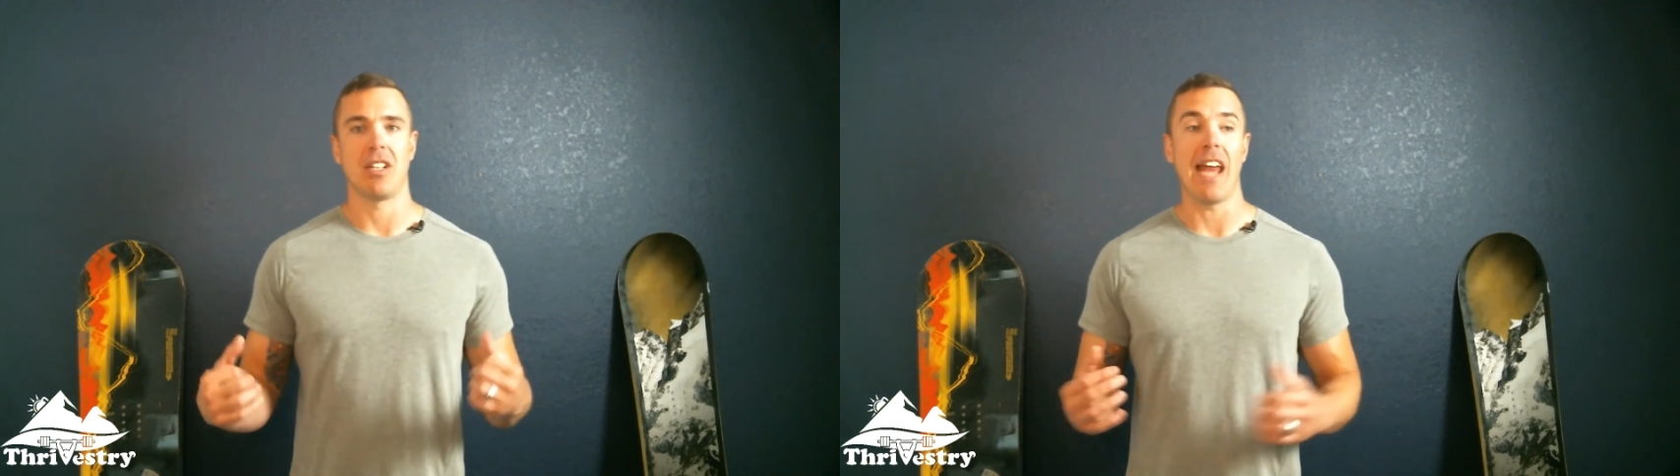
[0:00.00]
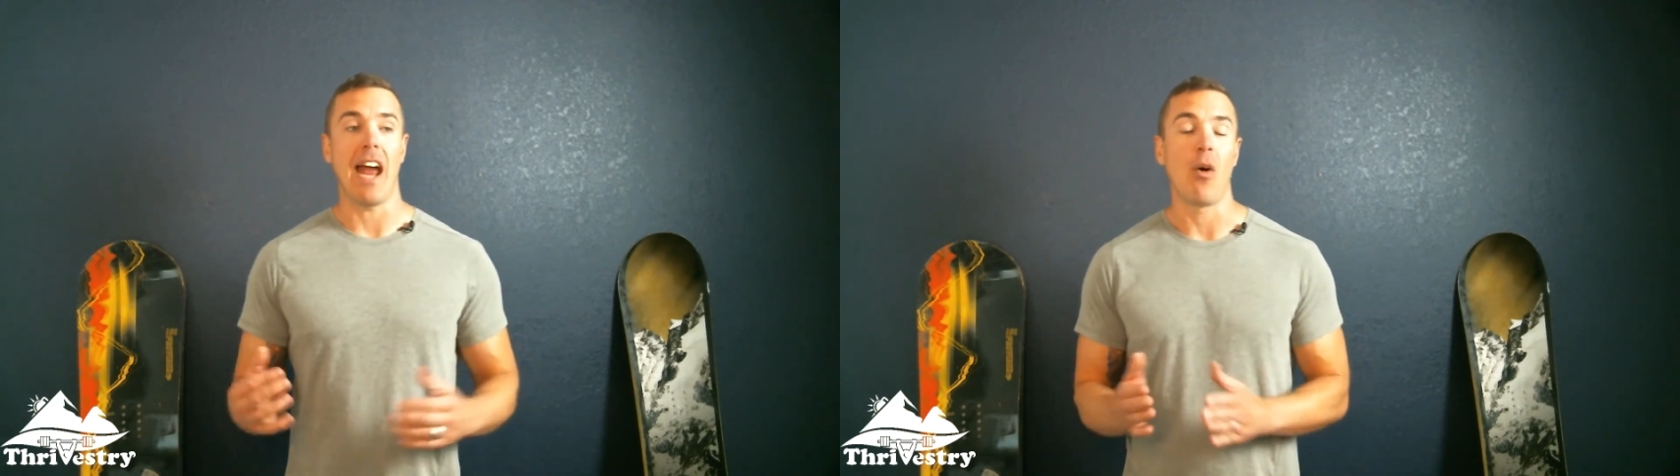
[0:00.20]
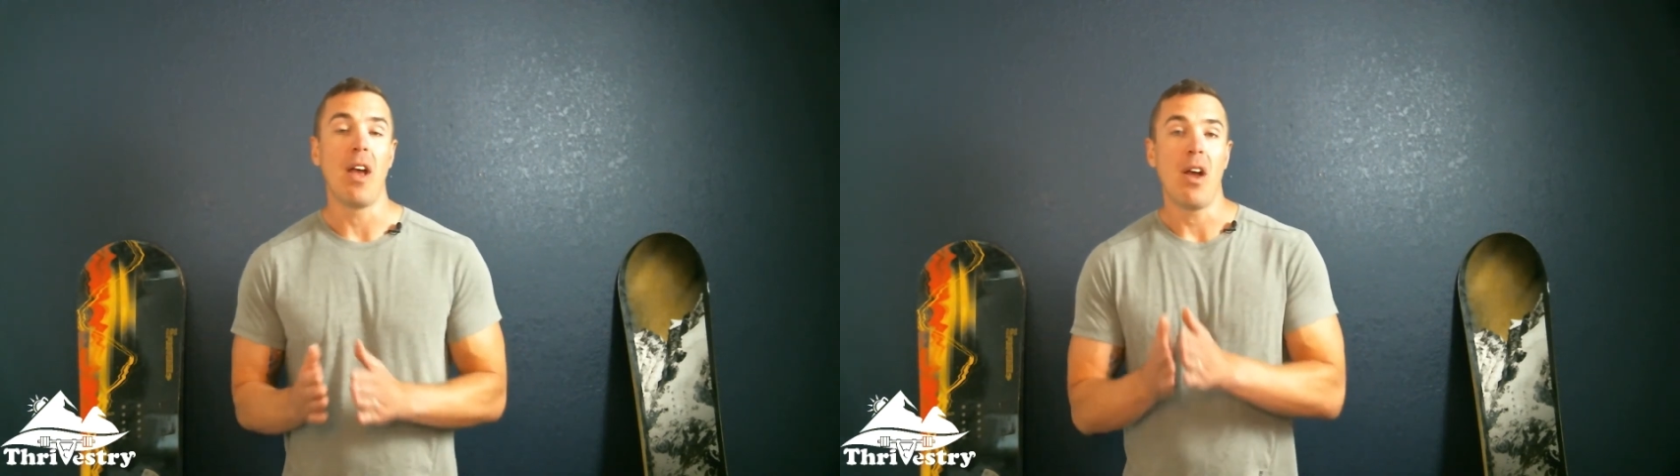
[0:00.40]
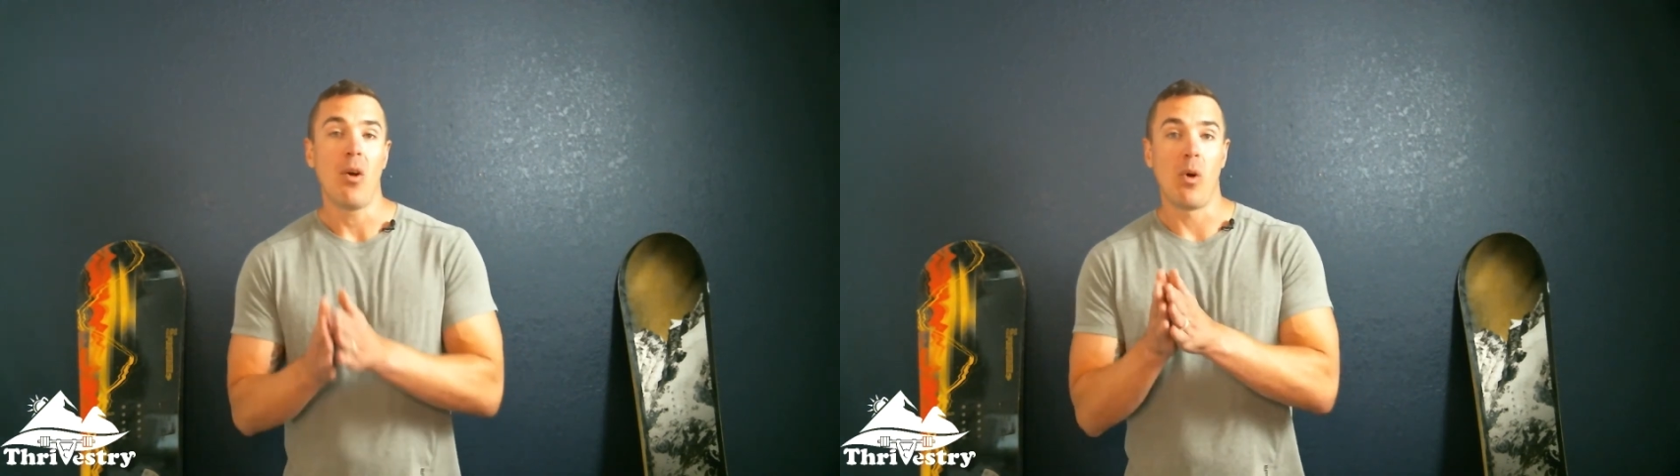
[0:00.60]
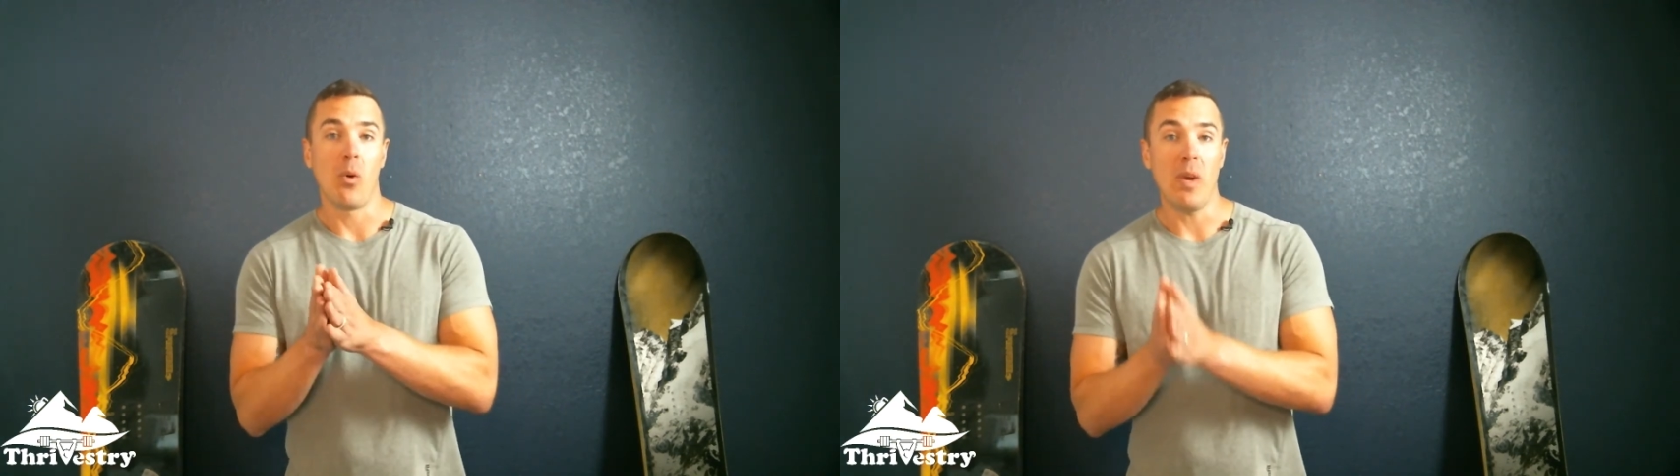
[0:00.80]
Now,
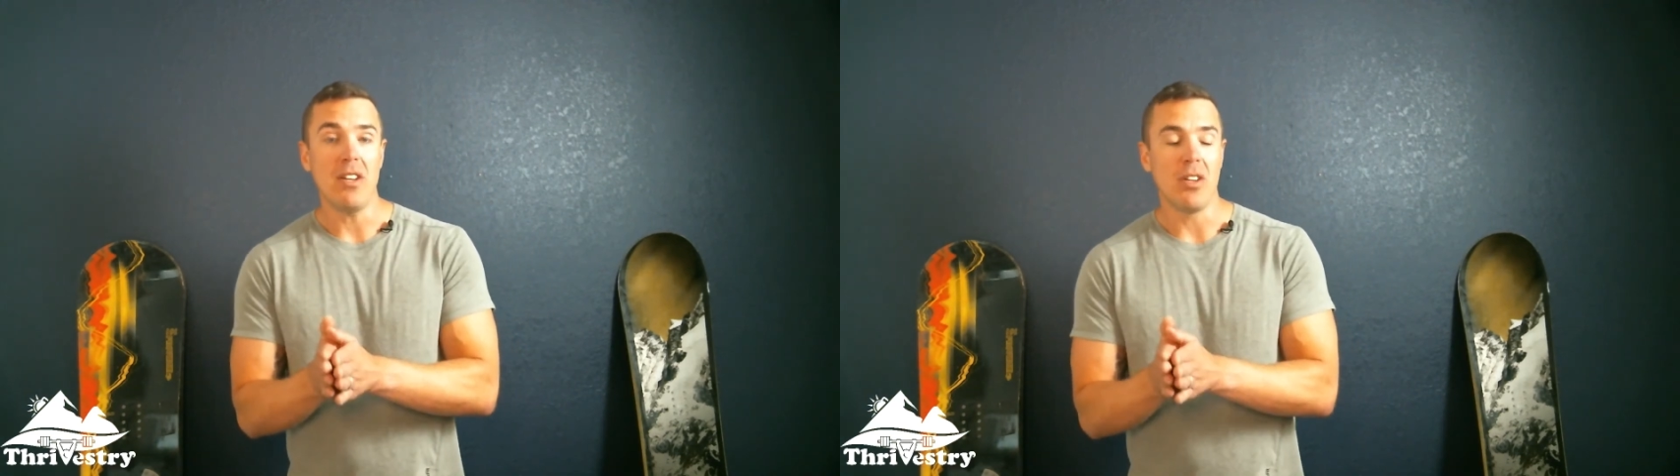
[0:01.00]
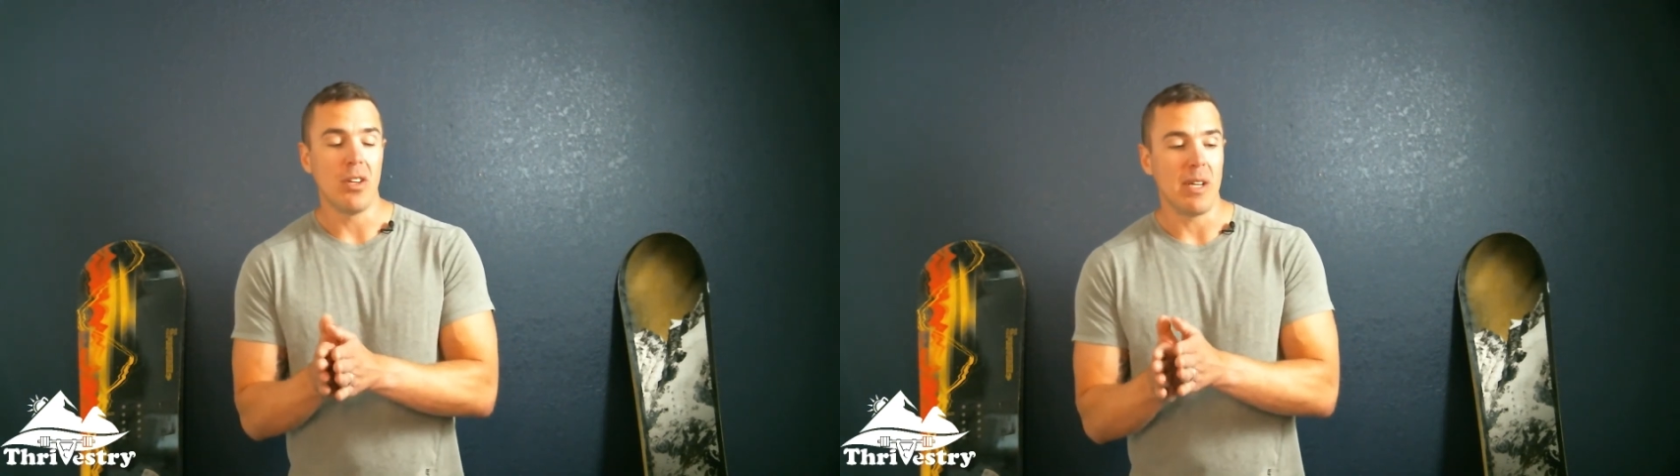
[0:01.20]
what we do